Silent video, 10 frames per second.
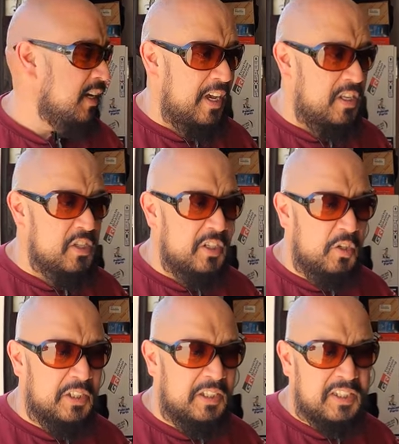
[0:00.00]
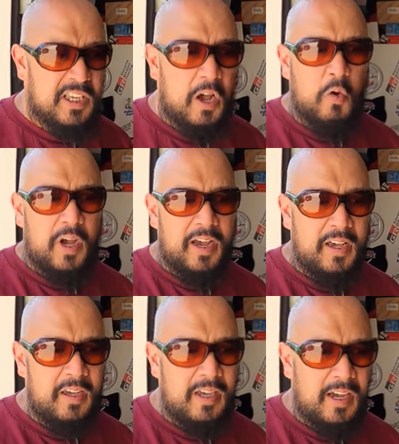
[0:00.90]
and she knows that this is how
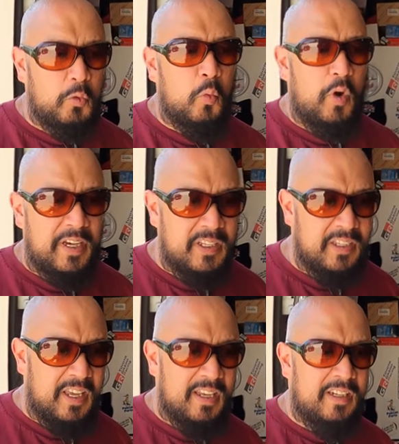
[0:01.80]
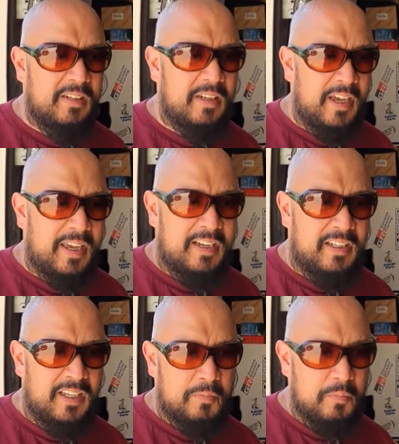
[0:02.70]
I unwind and I
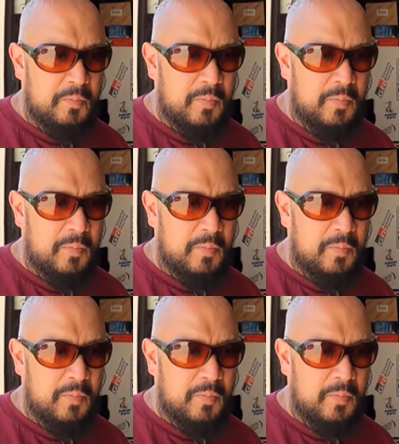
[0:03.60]
kind of like,